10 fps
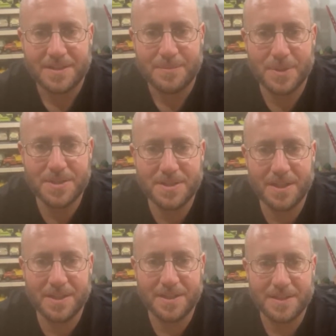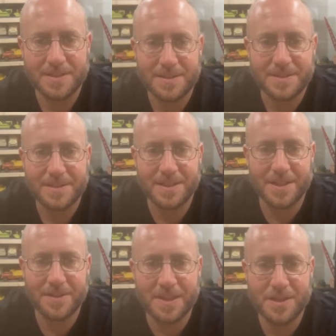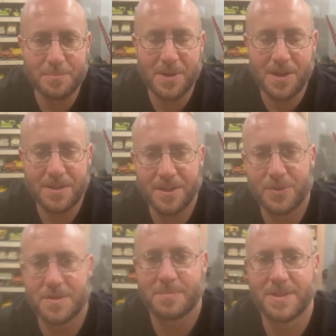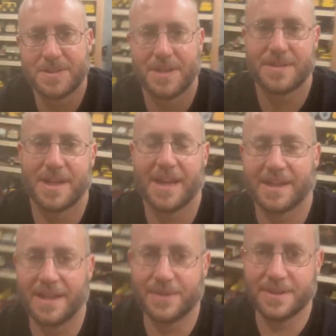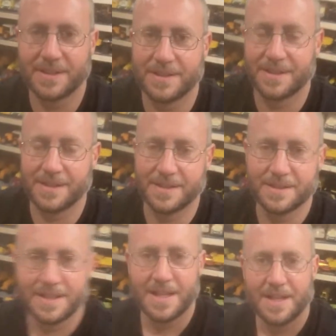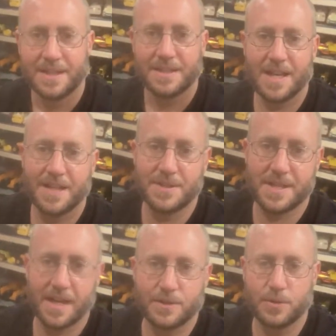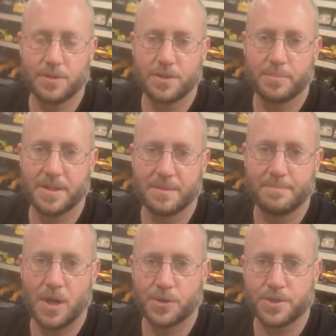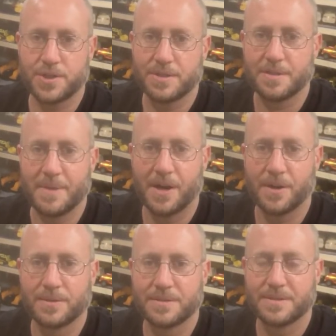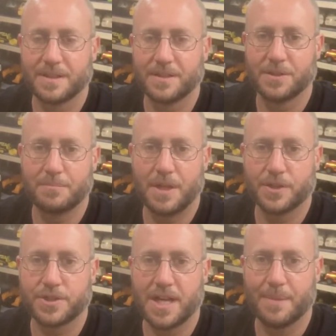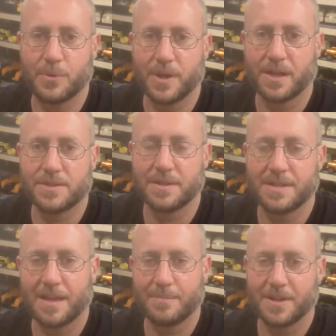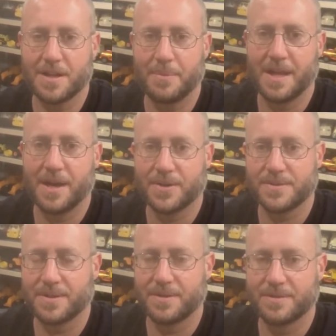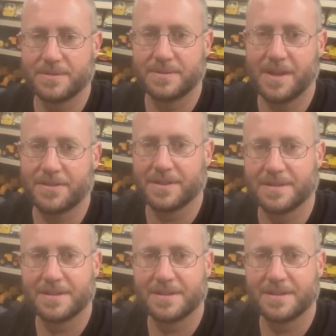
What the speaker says: Appreciate it. Thank you, Paul. I always appreciate you hanging out. And yeah, I just got to do a little bit of mulch tomorrow. A little mulch job quick. Shouldn't take me a couple hours. So nothing